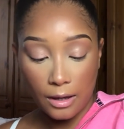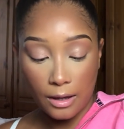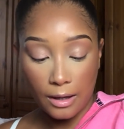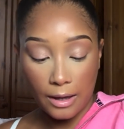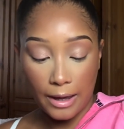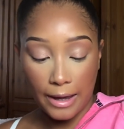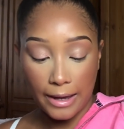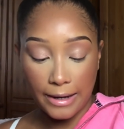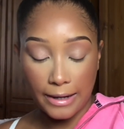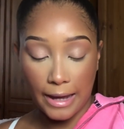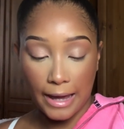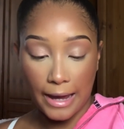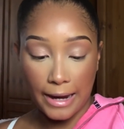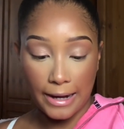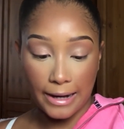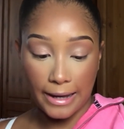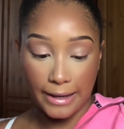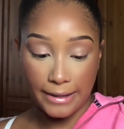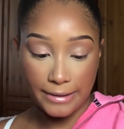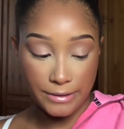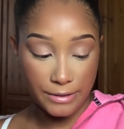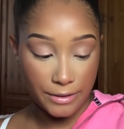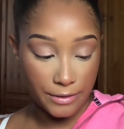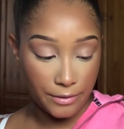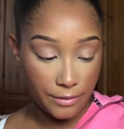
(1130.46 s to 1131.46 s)
and
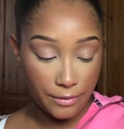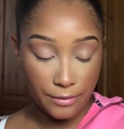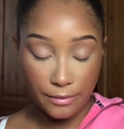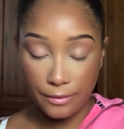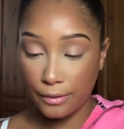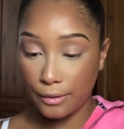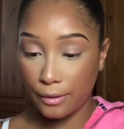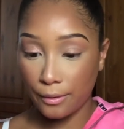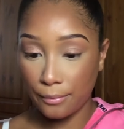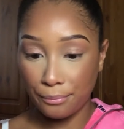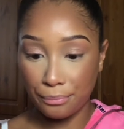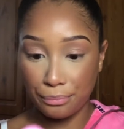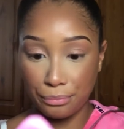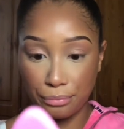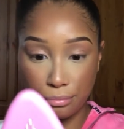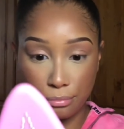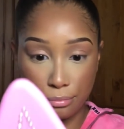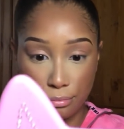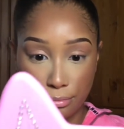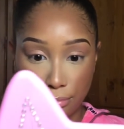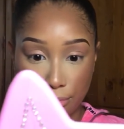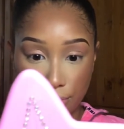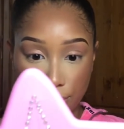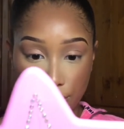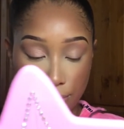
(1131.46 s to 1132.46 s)
highlighter.
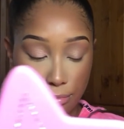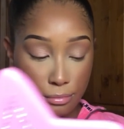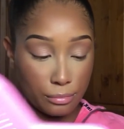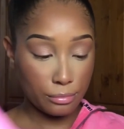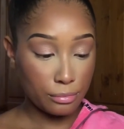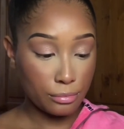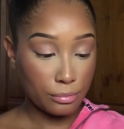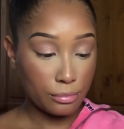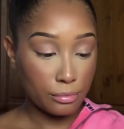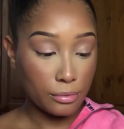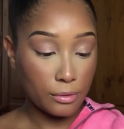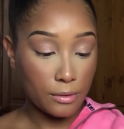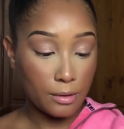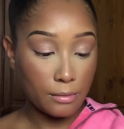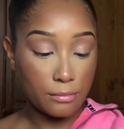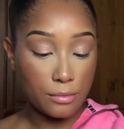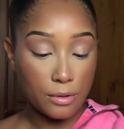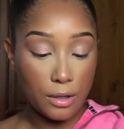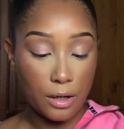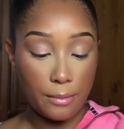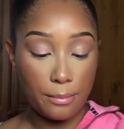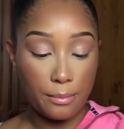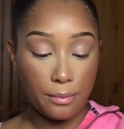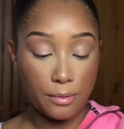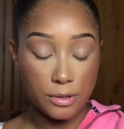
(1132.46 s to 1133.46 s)
I'm
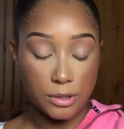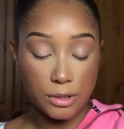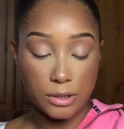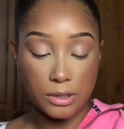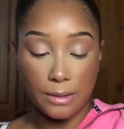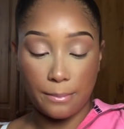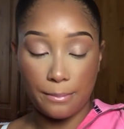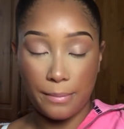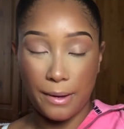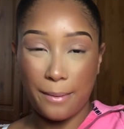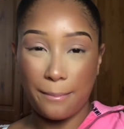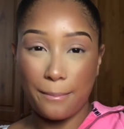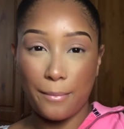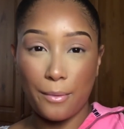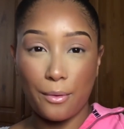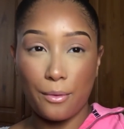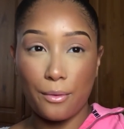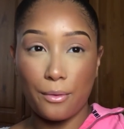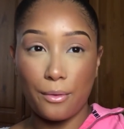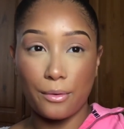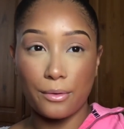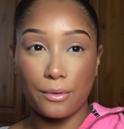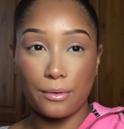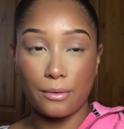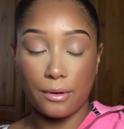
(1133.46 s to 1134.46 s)
gonna put just a bit
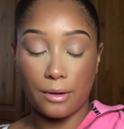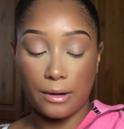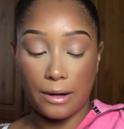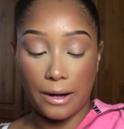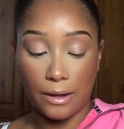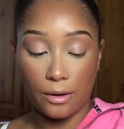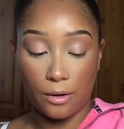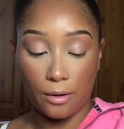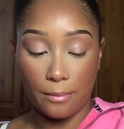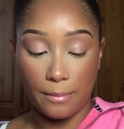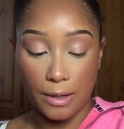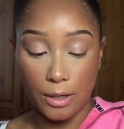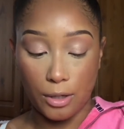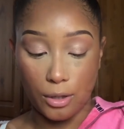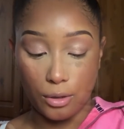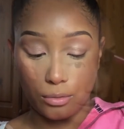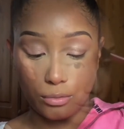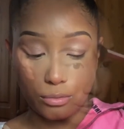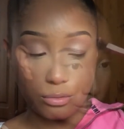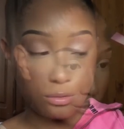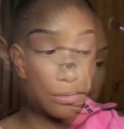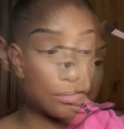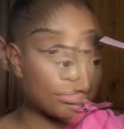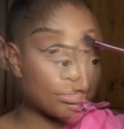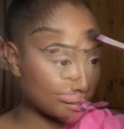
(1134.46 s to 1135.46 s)
more like on my
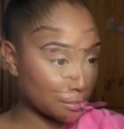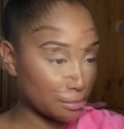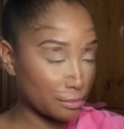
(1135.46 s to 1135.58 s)
nose.